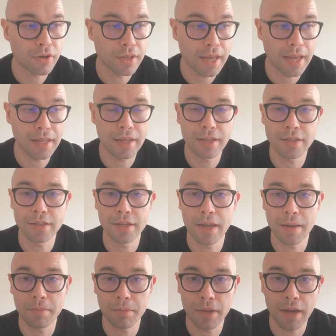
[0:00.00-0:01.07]
tannins,
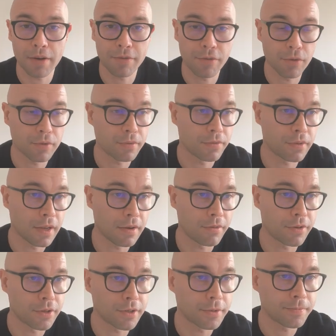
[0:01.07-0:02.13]
and black fruit
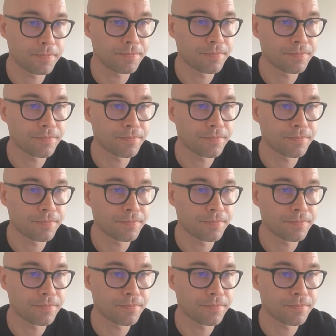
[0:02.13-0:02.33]
flavors.